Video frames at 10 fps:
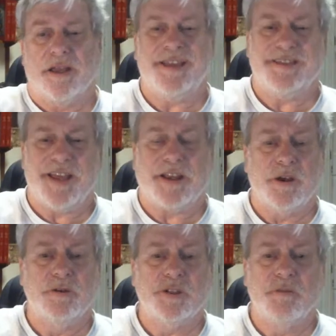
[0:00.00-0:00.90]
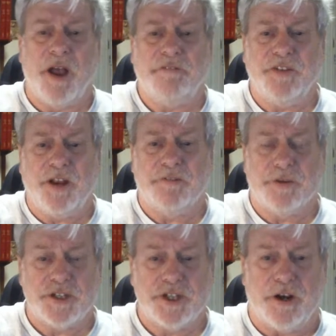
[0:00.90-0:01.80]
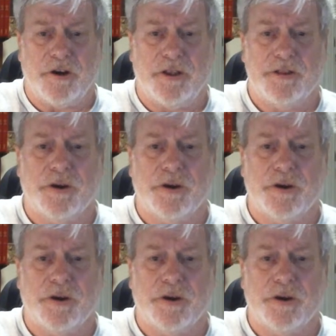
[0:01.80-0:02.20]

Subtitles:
And that goes to my favorite charity.